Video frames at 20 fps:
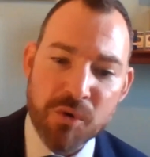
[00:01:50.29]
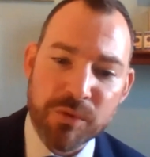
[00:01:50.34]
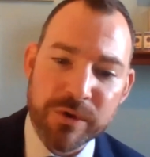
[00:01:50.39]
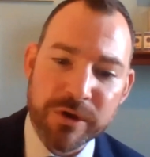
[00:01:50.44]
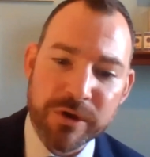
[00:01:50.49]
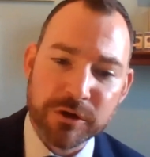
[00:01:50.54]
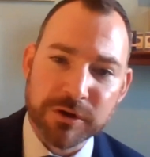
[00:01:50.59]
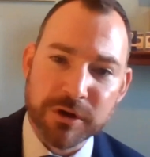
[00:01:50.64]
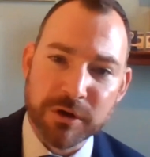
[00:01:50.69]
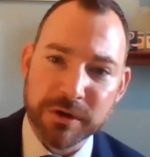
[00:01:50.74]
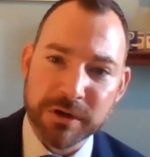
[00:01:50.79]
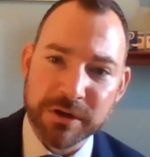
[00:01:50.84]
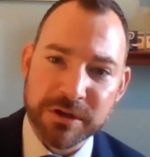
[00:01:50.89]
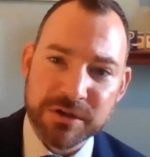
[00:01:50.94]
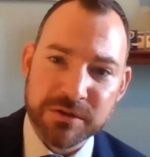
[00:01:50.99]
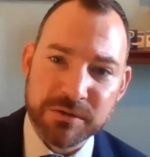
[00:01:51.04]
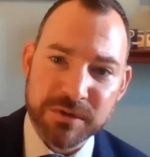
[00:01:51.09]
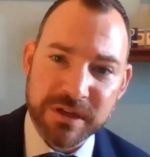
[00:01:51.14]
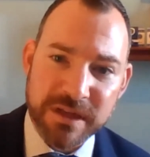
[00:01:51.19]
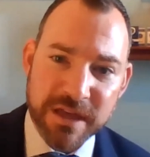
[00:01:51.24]
We are going
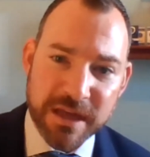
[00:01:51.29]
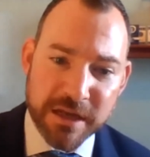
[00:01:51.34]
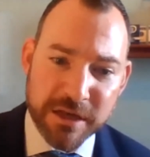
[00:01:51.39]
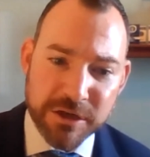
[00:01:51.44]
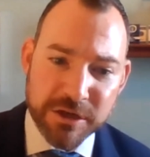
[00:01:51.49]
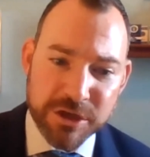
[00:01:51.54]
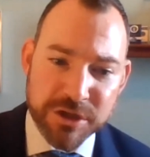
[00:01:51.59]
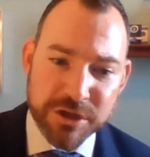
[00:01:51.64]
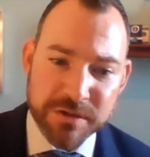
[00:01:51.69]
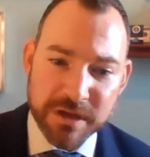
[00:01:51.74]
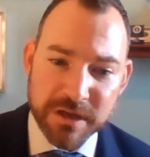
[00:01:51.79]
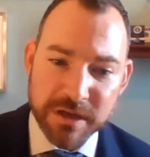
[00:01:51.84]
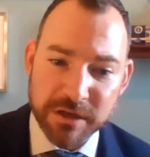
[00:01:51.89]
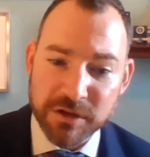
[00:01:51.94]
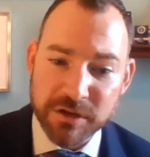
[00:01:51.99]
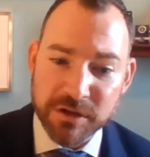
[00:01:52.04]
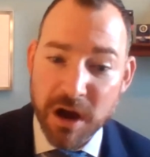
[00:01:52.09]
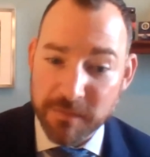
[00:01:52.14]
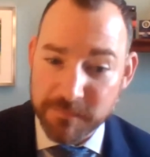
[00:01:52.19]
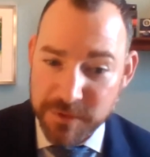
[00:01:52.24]
to engage
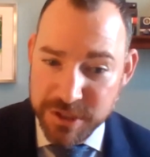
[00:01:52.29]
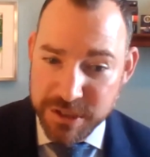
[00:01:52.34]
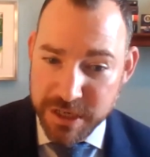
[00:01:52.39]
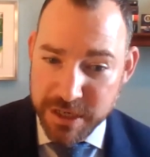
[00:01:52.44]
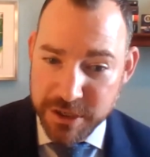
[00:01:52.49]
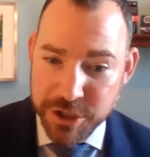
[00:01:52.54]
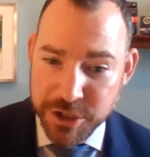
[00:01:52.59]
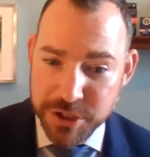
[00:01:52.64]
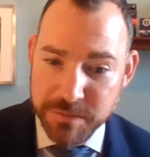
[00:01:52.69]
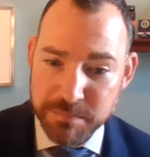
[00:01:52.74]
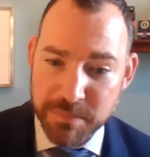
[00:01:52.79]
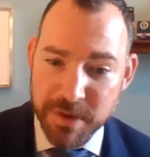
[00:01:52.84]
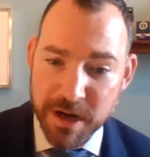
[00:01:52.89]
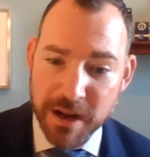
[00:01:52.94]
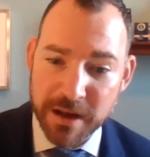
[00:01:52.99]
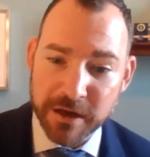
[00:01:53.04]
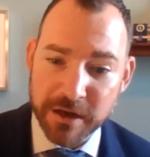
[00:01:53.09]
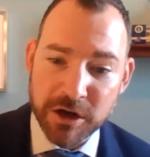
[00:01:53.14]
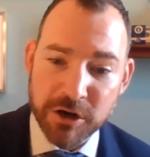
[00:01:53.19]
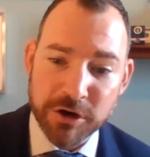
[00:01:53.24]
in conversation, but
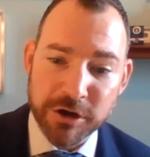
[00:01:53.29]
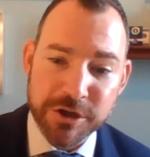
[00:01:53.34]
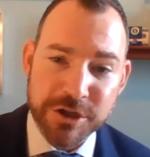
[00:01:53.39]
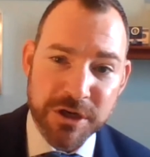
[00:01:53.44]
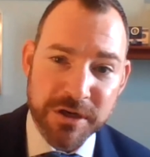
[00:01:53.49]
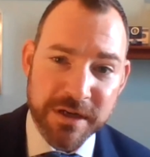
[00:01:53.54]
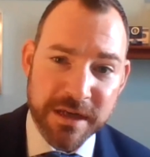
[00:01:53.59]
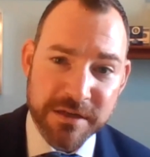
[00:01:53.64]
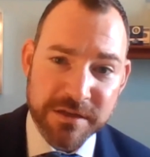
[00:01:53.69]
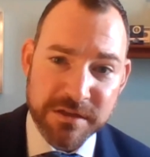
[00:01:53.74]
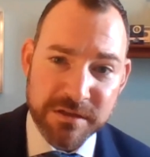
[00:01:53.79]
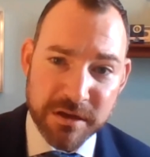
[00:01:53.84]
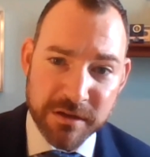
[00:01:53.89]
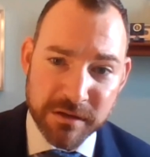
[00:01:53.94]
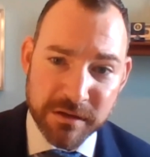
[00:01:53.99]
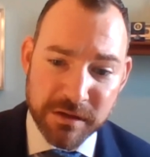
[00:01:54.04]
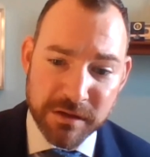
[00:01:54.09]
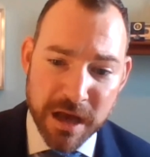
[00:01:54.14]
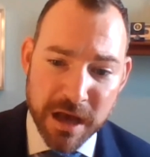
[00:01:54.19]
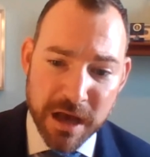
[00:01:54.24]
I encourage our guests on
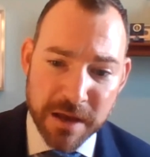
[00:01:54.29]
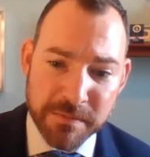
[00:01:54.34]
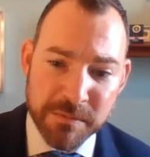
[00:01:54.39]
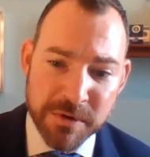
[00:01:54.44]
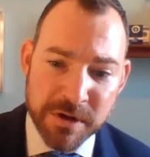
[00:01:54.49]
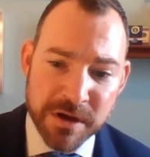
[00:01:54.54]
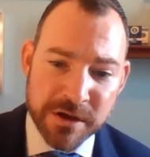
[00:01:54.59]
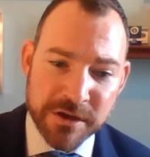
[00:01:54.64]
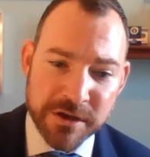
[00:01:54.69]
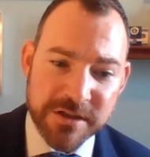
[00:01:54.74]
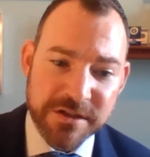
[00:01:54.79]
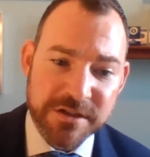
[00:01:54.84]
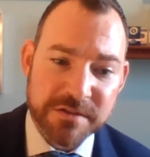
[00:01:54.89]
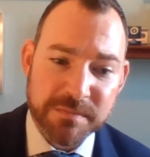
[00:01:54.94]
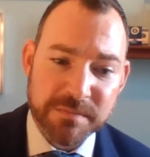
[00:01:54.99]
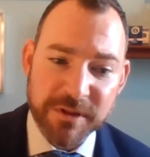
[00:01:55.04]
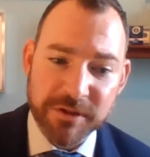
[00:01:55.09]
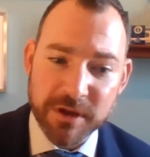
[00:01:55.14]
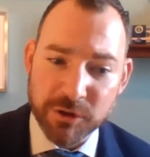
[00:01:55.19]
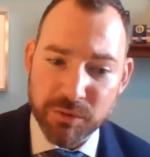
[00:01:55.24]
the line to
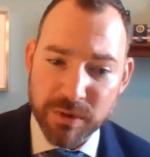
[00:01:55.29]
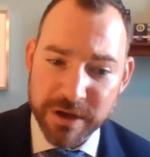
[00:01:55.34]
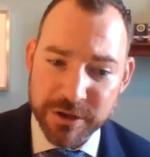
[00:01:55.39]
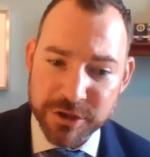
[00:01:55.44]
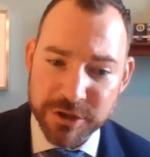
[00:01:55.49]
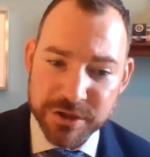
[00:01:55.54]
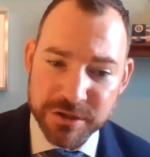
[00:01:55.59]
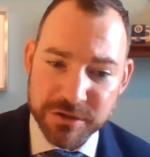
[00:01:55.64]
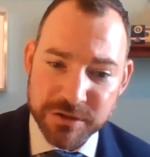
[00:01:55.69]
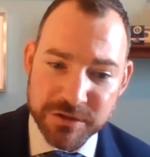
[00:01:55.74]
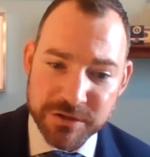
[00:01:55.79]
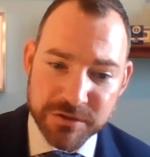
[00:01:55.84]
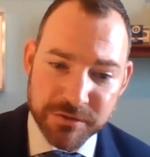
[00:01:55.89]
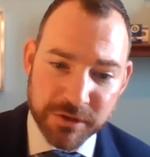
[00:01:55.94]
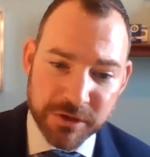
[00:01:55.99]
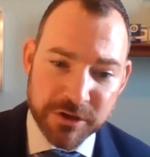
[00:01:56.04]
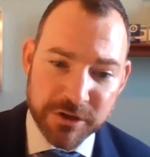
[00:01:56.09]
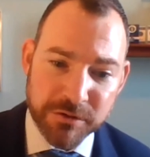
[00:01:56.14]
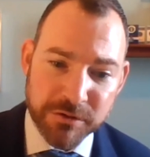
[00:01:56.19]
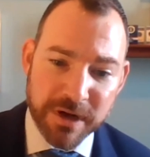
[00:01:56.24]
submit their questions through
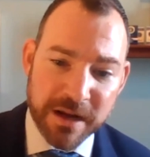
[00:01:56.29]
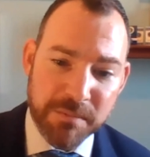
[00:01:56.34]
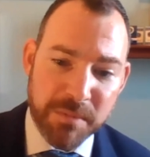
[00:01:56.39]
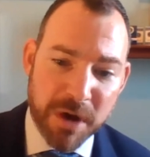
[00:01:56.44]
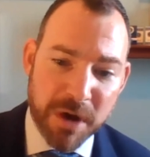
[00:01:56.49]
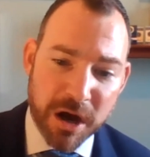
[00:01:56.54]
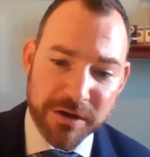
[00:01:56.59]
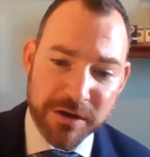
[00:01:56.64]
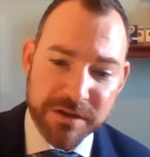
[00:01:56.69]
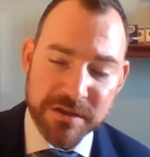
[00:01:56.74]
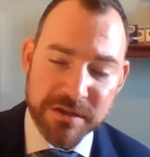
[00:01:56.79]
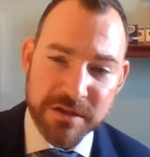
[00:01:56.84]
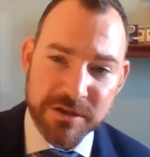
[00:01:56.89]
the Q&A box,